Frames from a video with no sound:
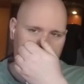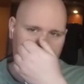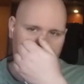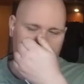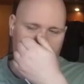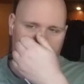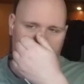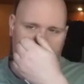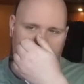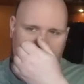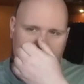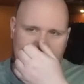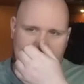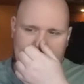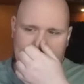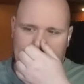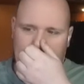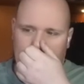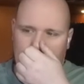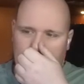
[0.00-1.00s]
uh, I didn't
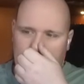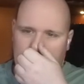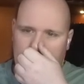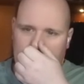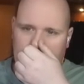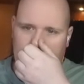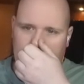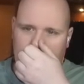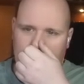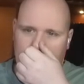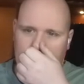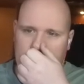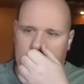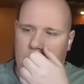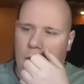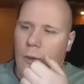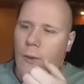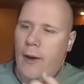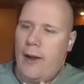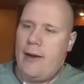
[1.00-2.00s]
see where the
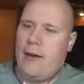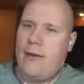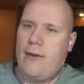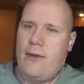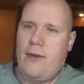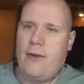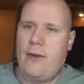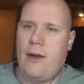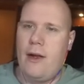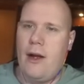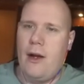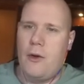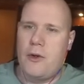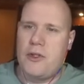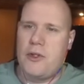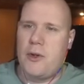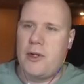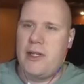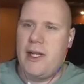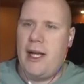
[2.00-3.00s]
cruiser went. Uh, or
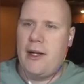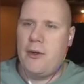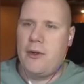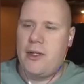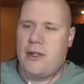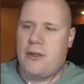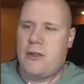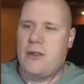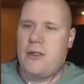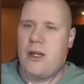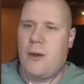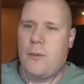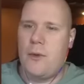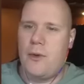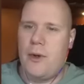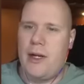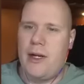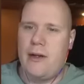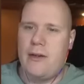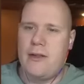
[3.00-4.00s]
sorry, I know there's a
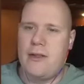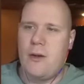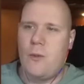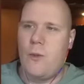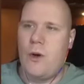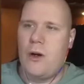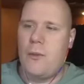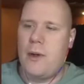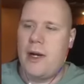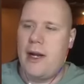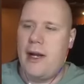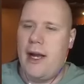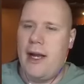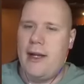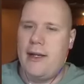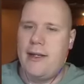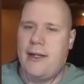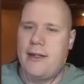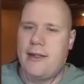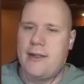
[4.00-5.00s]
submarine here somewhere, but
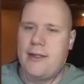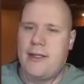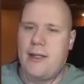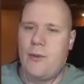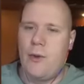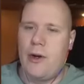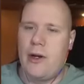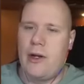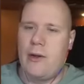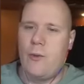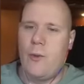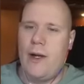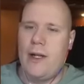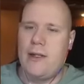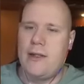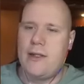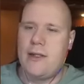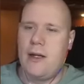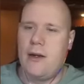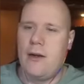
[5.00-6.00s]
I, I didn't see where it
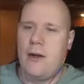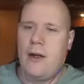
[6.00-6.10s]
went, so...